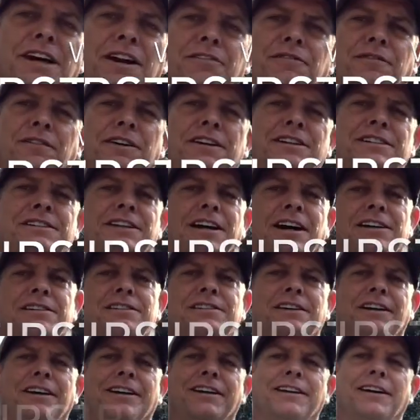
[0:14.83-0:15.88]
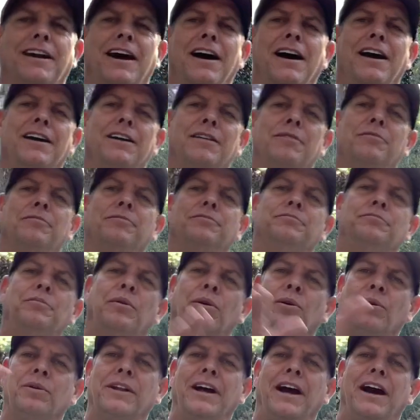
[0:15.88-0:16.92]
a friend's house late at night,
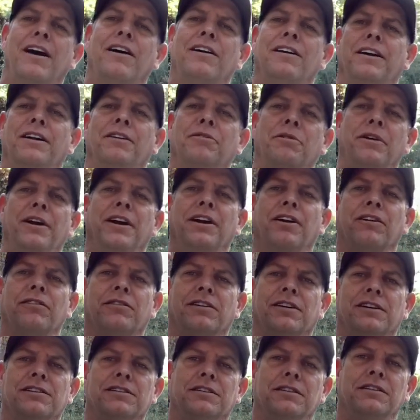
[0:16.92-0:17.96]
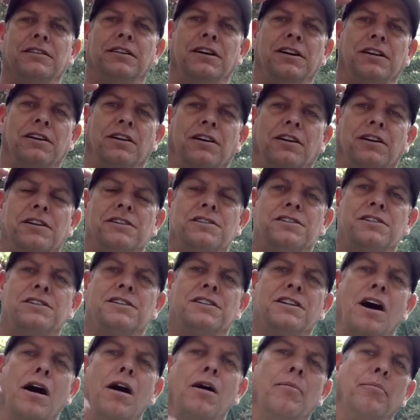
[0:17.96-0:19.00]
pulled out and ran over a large
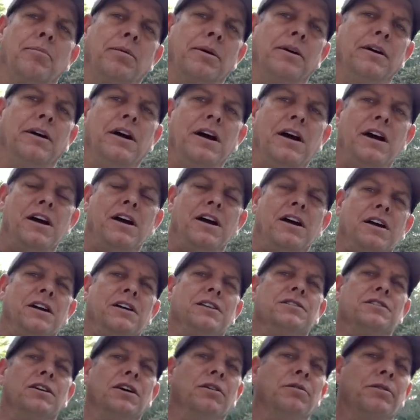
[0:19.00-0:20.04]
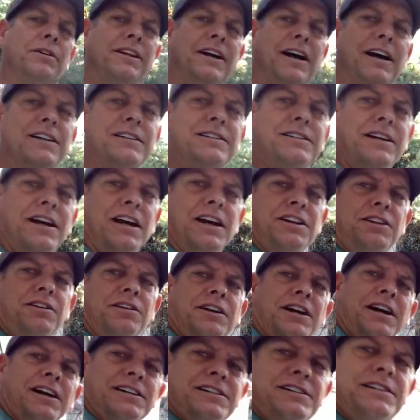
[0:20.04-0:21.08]
stump. So with that said, you
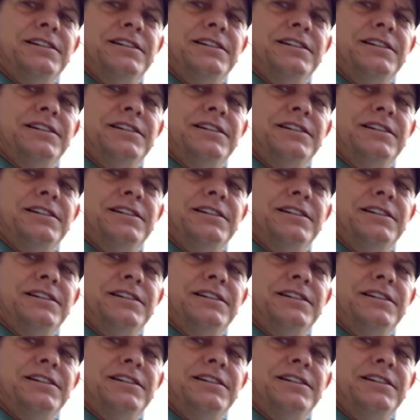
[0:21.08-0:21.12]
guys